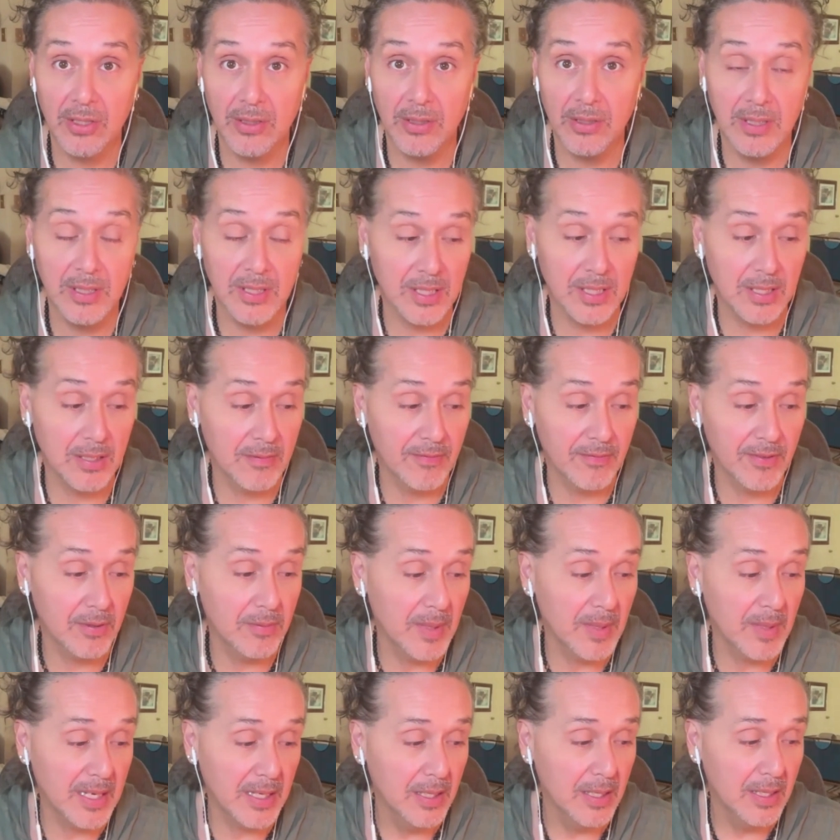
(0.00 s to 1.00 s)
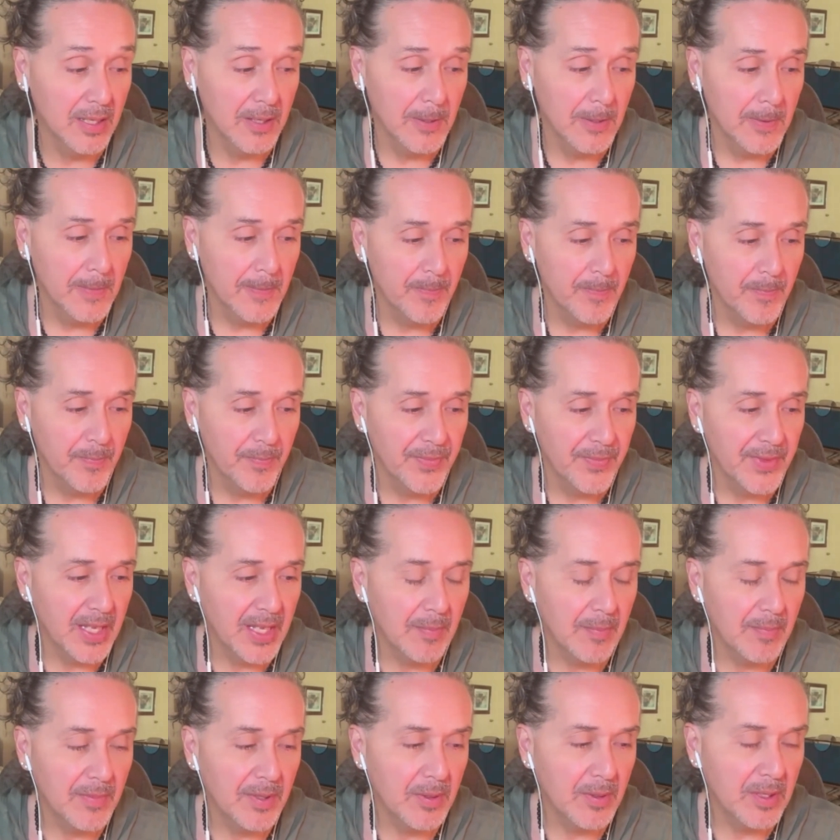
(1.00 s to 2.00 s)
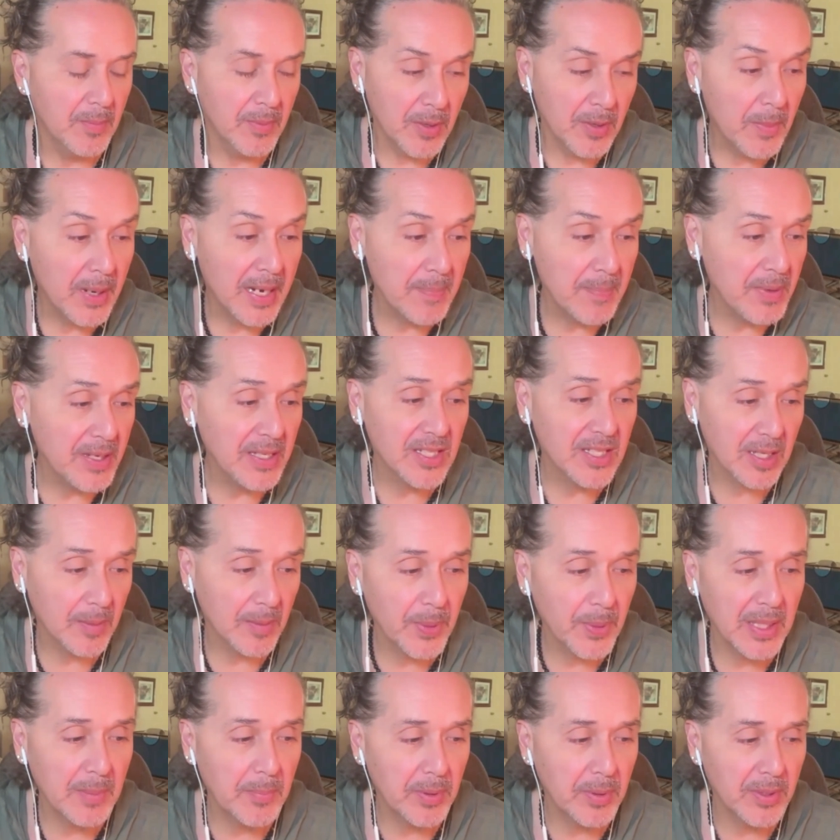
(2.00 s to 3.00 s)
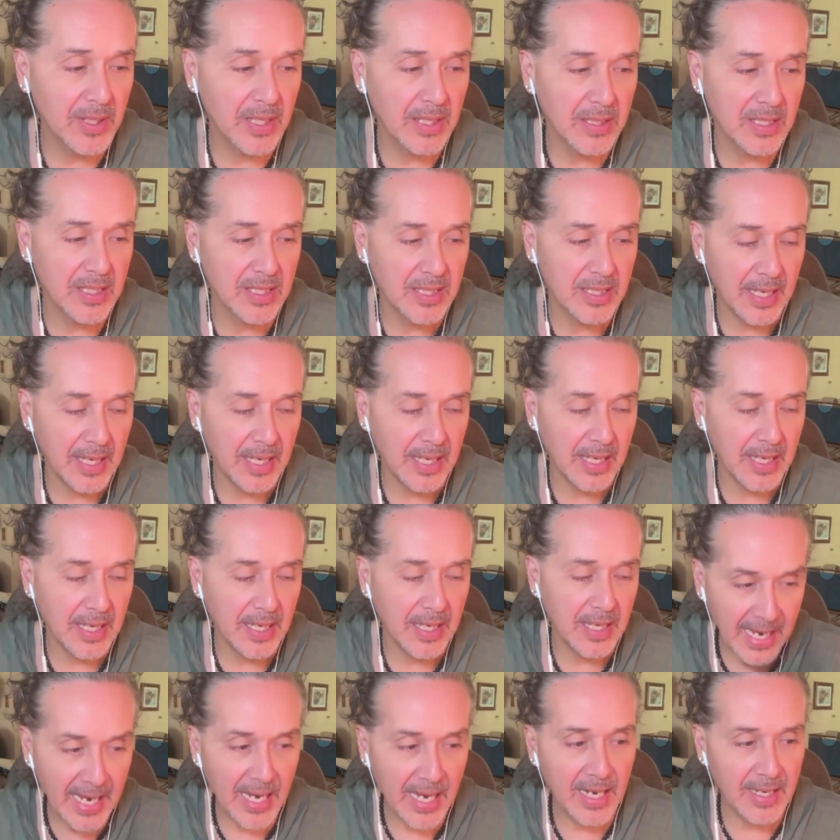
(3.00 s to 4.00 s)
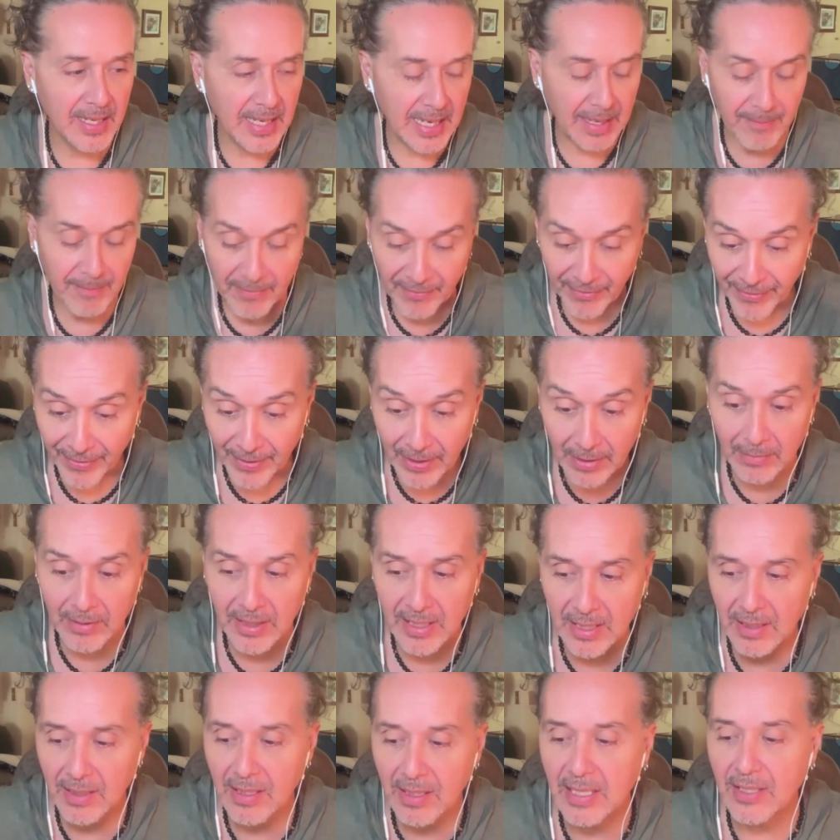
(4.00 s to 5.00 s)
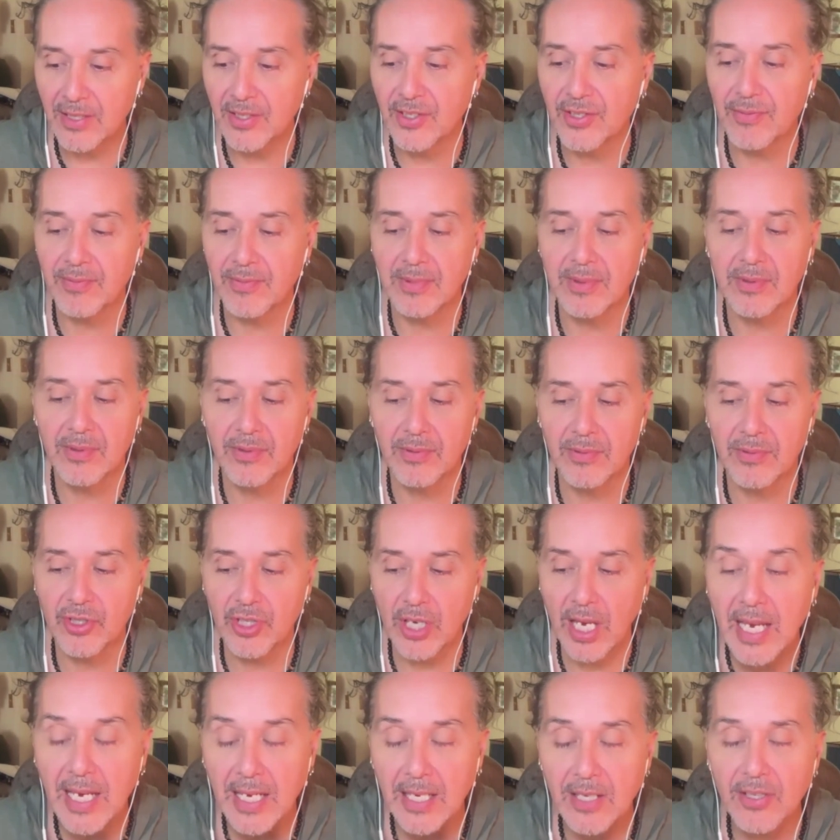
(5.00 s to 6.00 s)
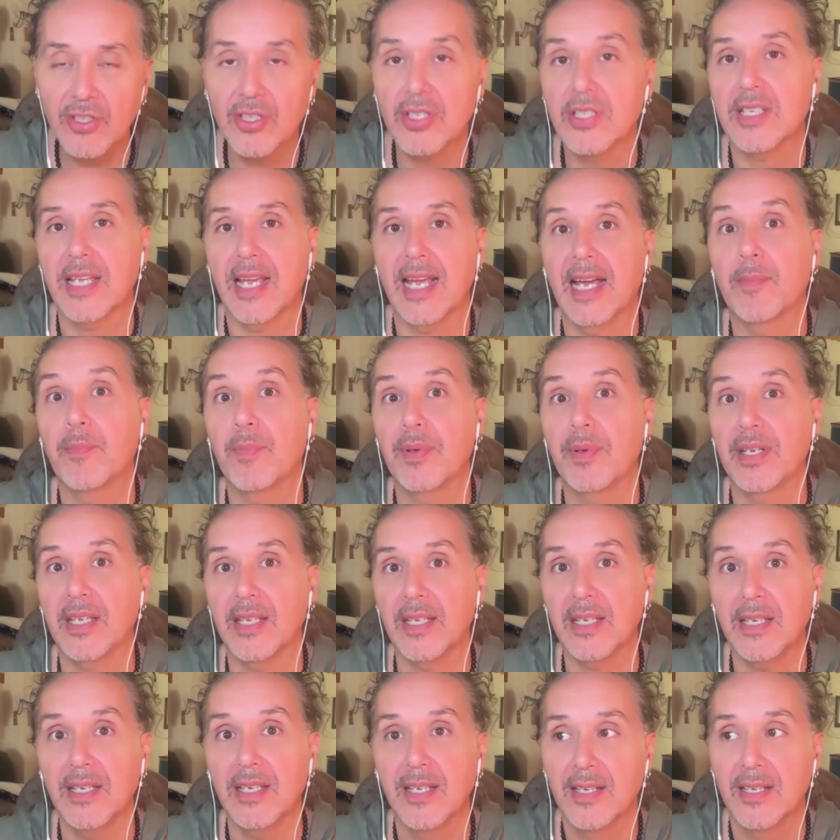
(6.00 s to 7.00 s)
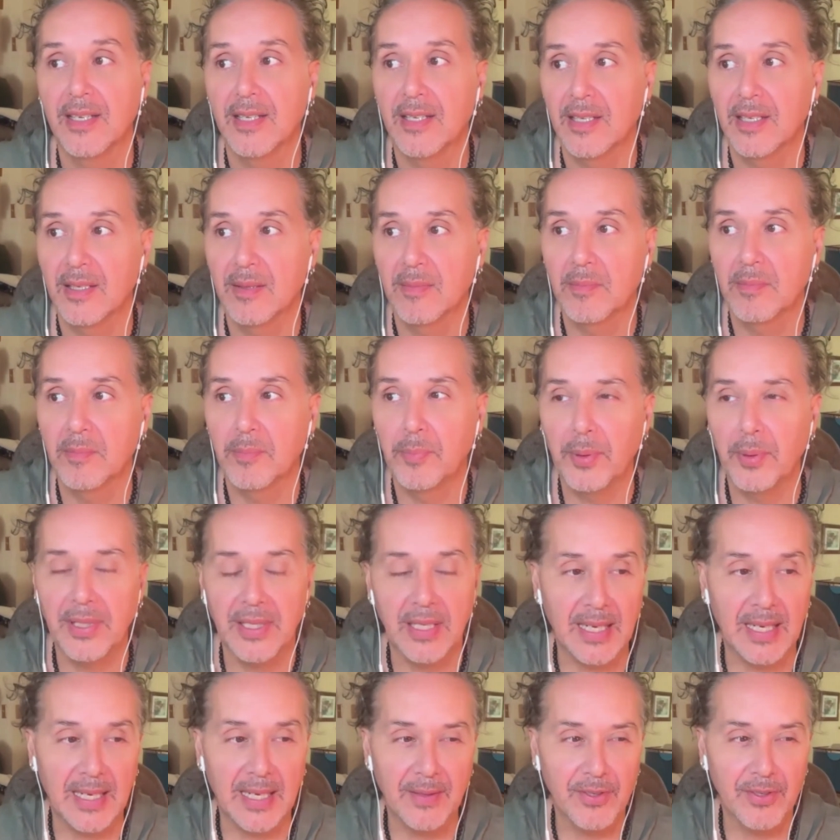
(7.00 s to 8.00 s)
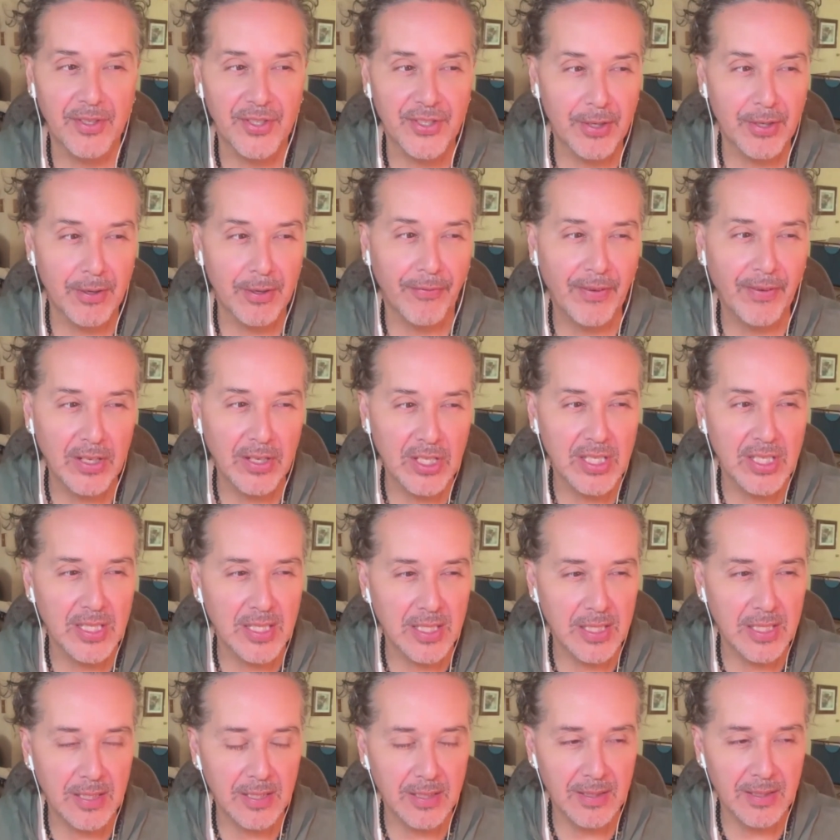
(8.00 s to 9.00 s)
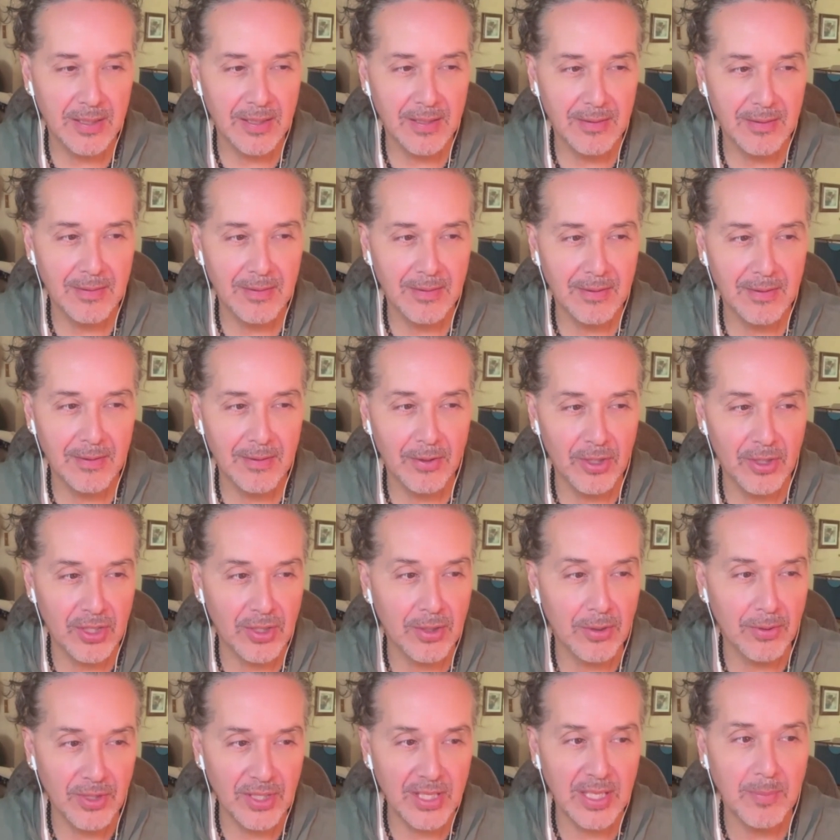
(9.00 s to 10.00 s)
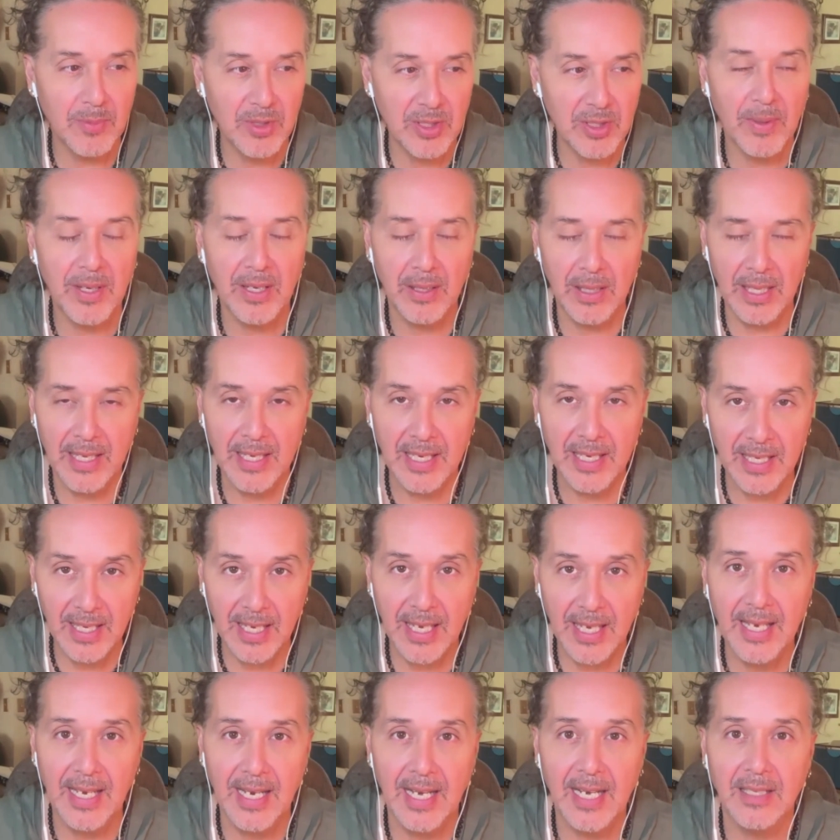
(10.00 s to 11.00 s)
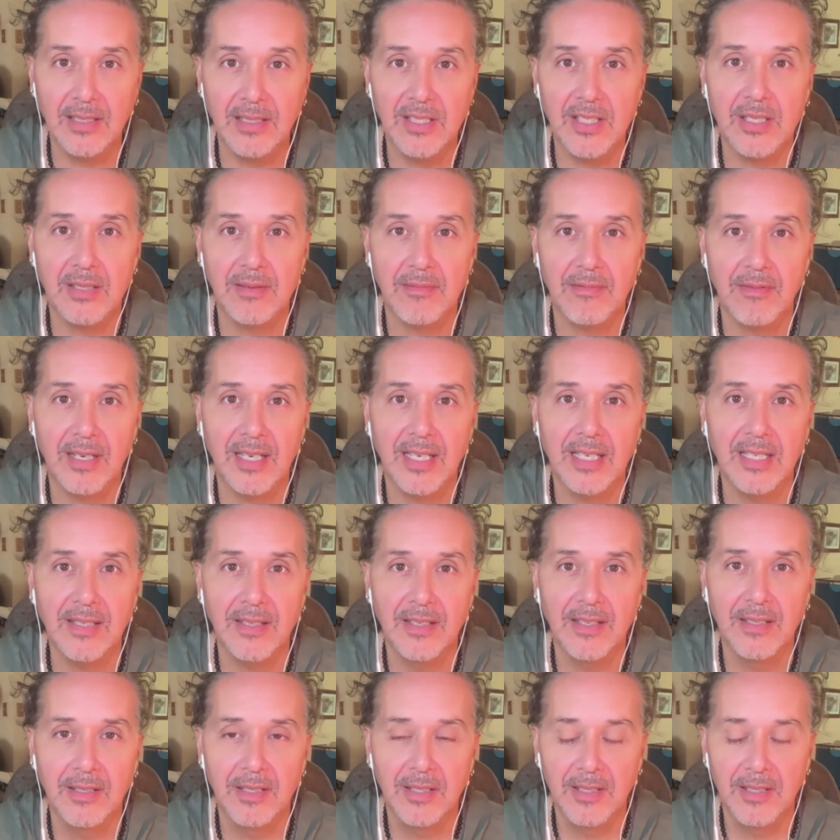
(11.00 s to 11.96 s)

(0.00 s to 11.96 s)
to this interview, there might be some people that say, yeah, I'm feeling these changes happening, but on the surface, there still seems to be a lot of chaos, right?